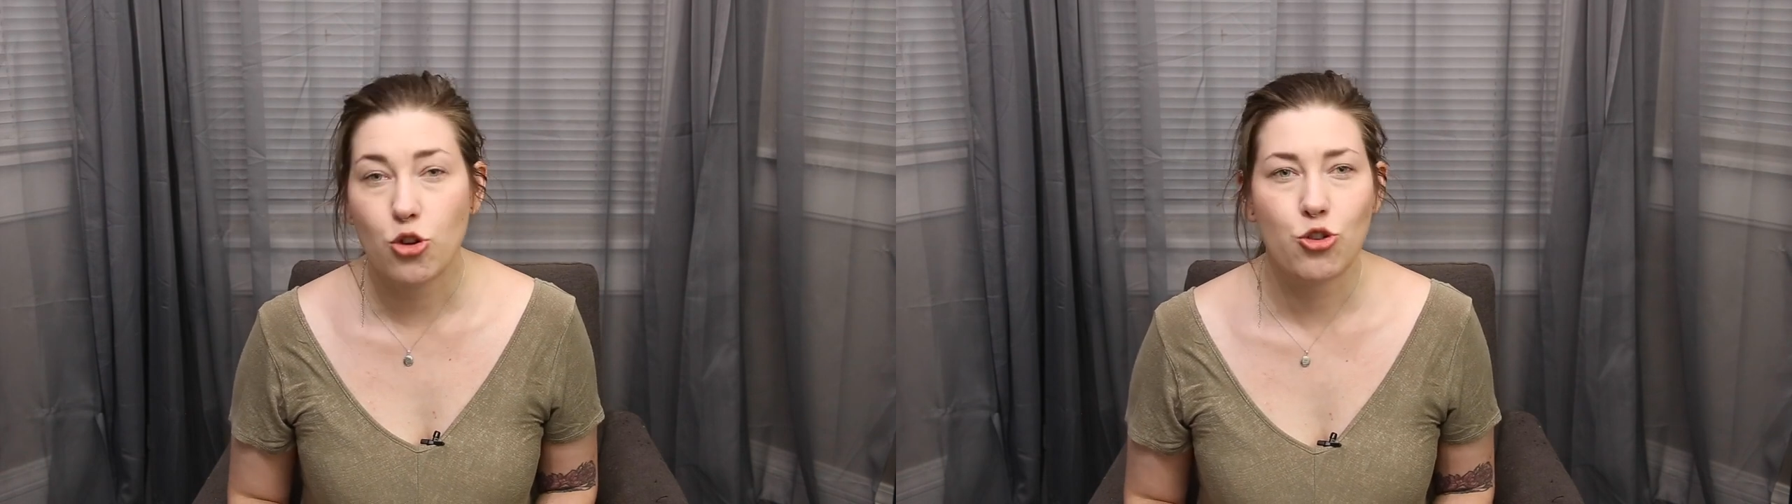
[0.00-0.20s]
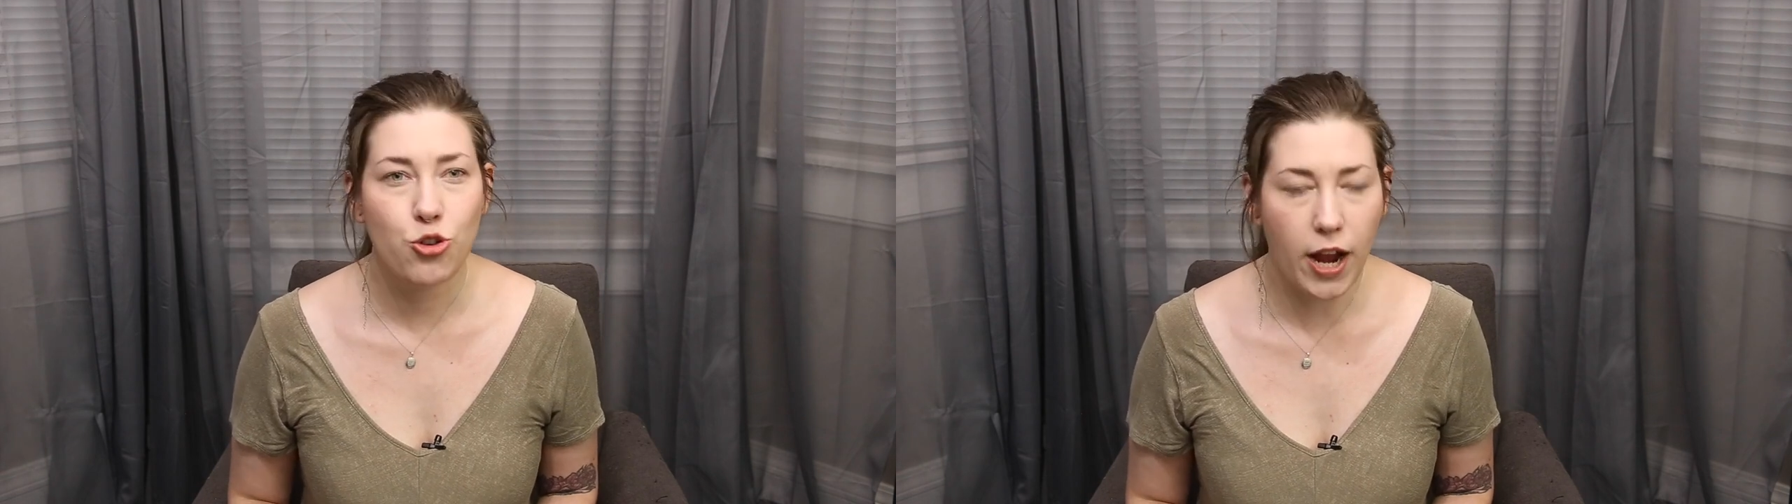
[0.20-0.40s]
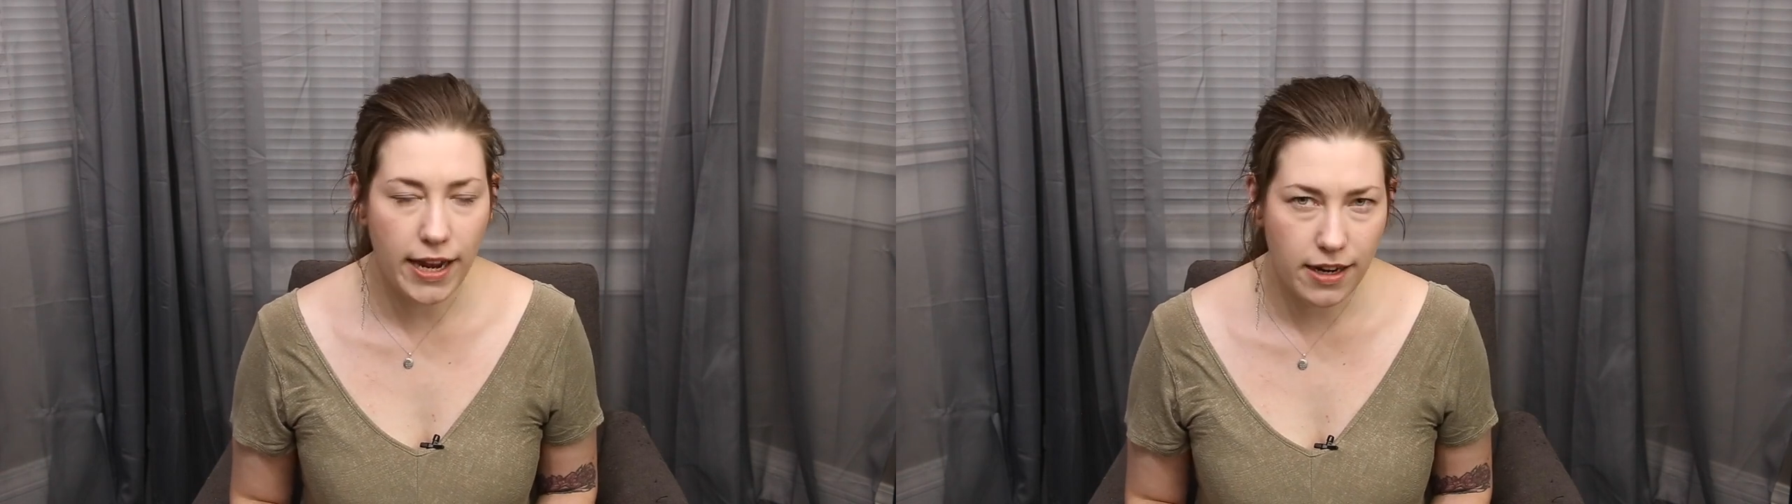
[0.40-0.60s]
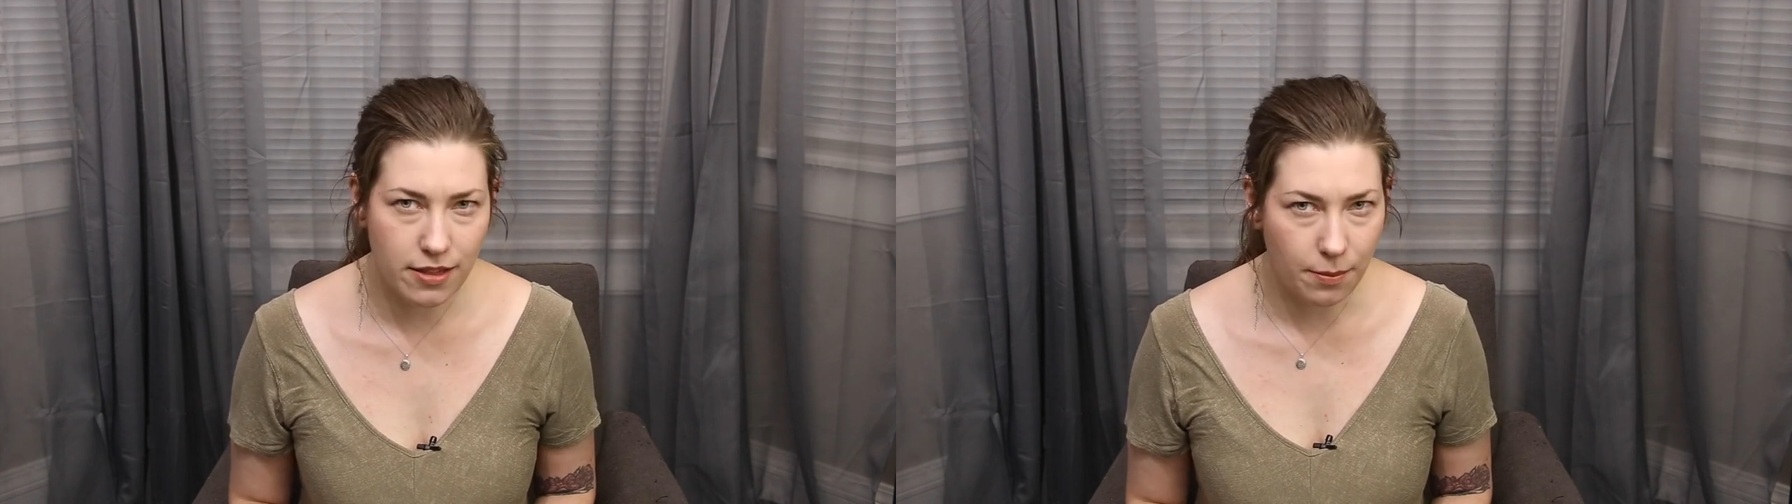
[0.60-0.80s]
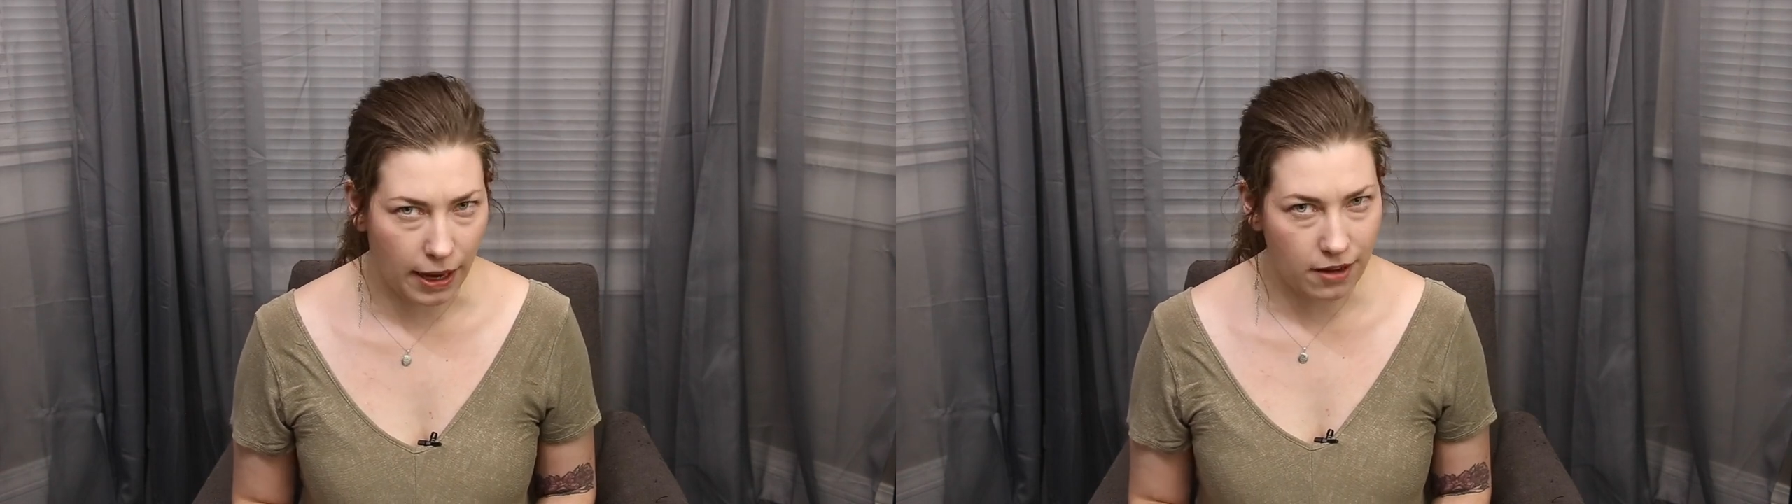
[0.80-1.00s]
try it on
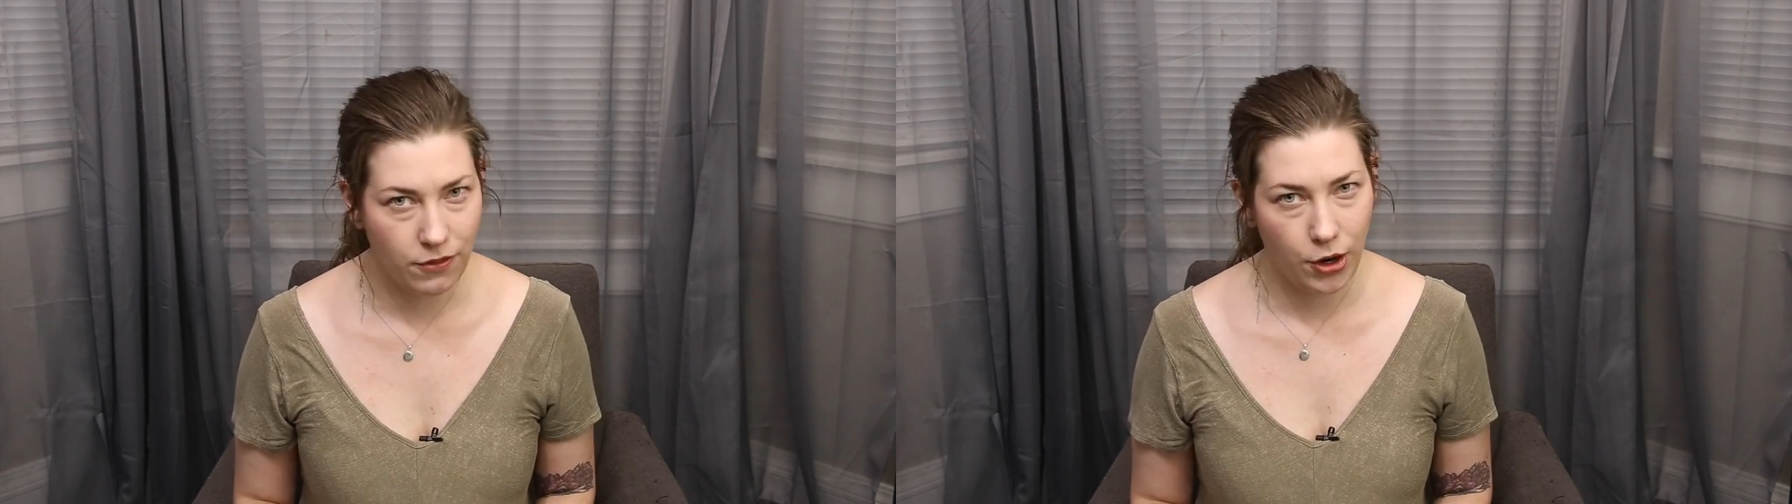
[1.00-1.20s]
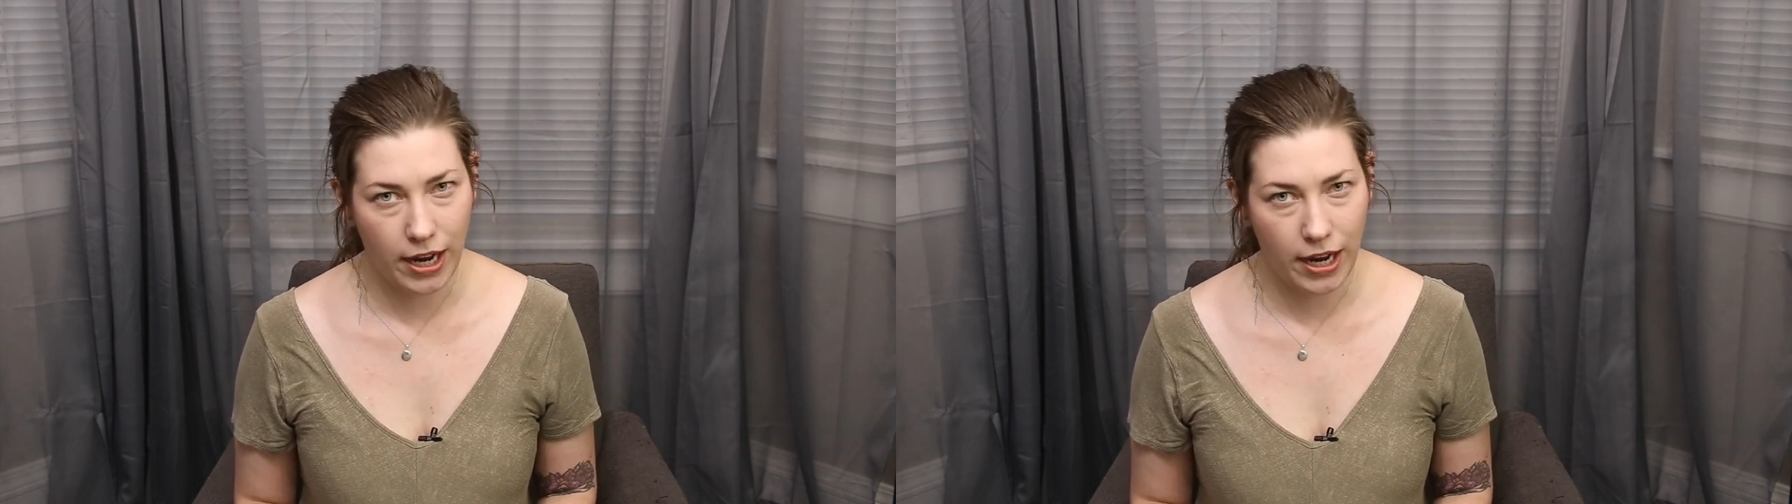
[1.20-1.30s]
the back of your